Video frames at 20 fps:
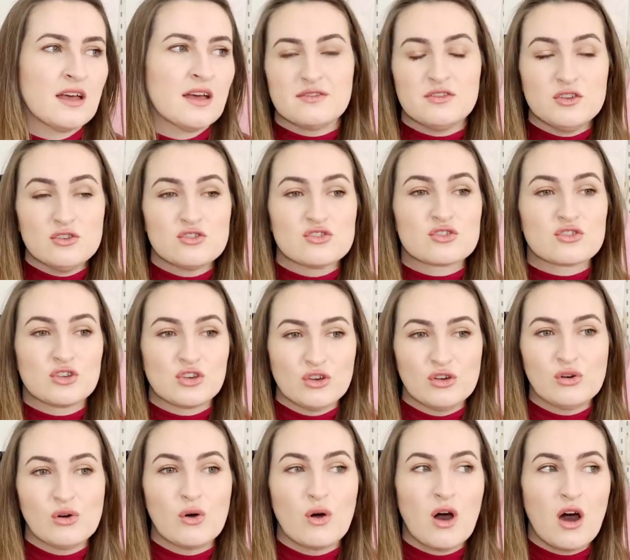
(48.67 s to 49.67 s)
If you just
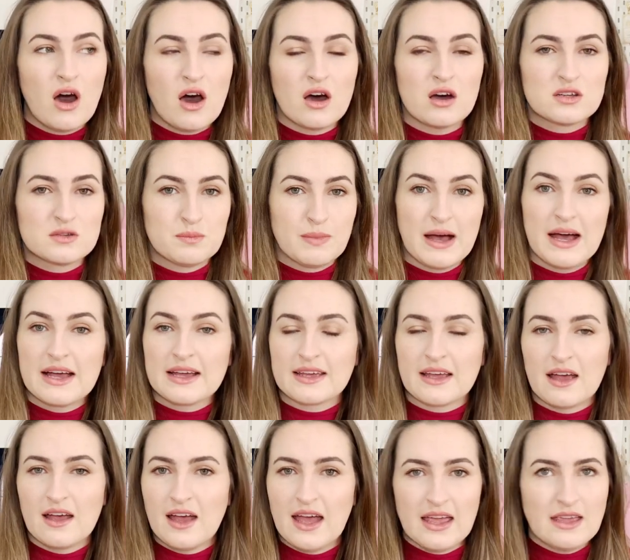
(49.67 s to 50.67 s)
Google hardback
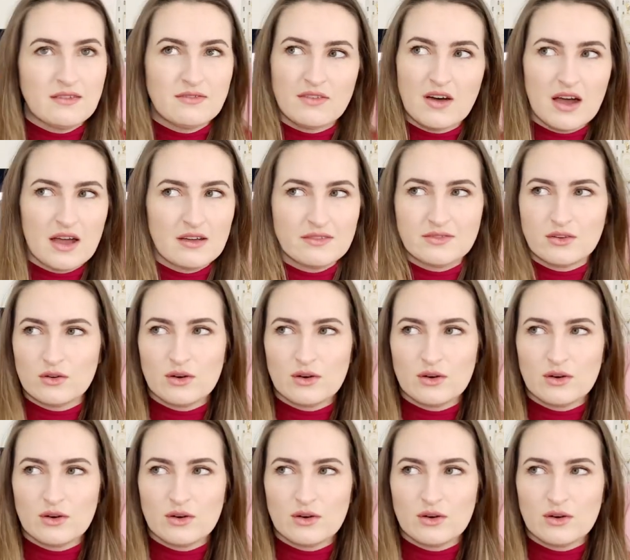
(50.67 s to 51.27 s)
A5